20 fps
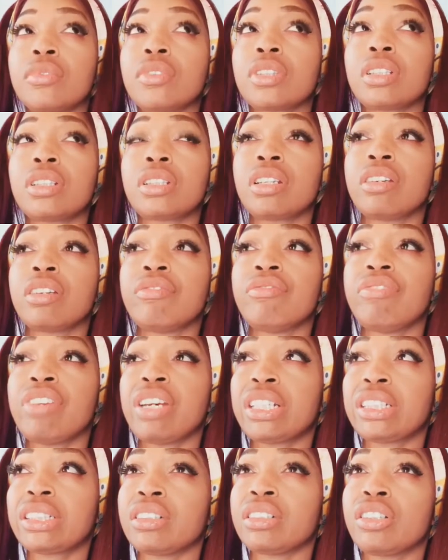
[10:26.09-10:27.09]
to
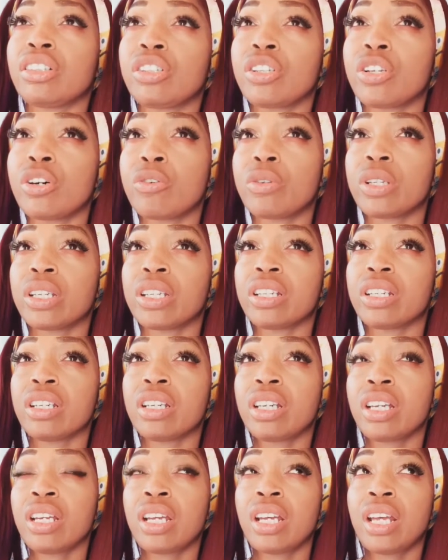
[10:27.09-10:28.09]
invest in clothing
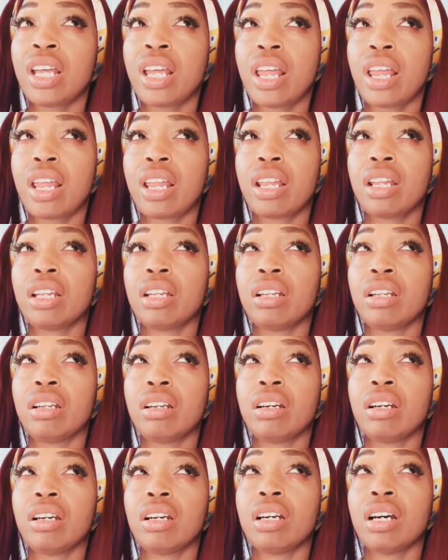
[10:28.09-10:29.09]

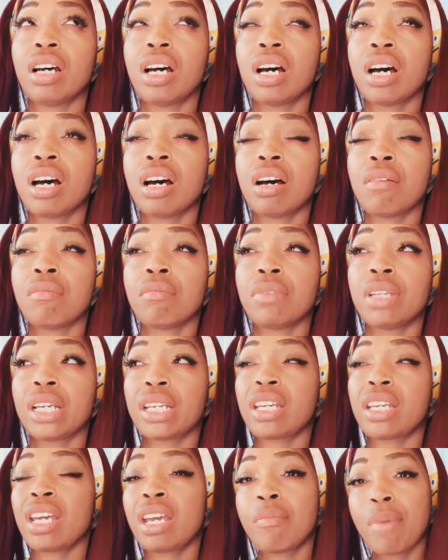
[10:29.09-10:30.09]

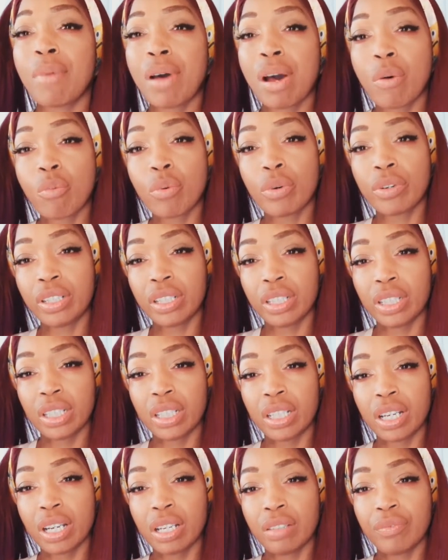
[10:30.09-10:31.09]
that came out with
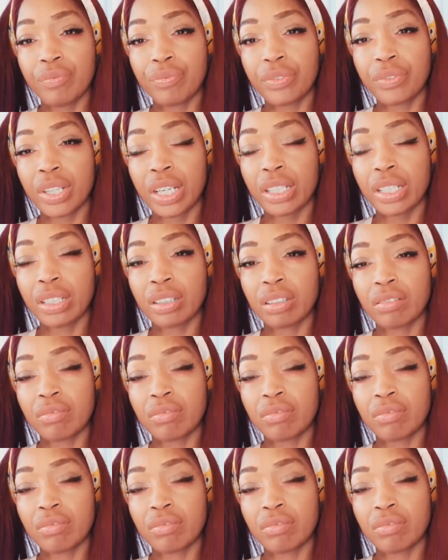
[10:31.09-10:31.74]
that